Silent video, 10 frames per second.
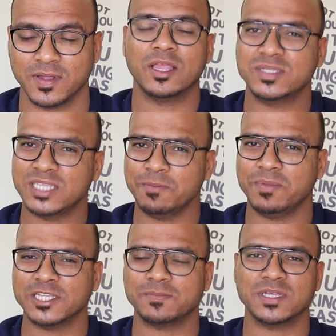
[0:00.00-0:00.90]
Now C++
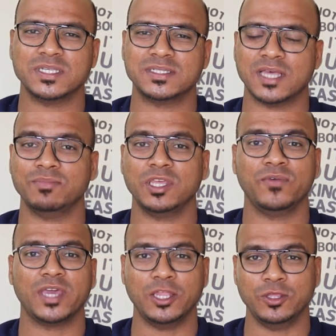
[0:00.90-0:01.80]
is something
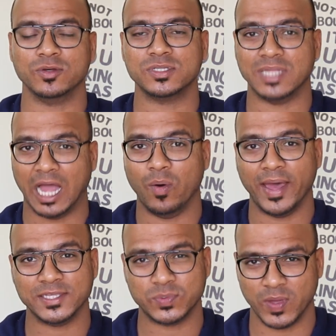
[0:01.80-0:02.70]
we can use now
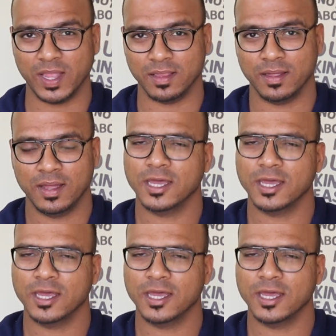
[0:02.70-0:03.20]
as well.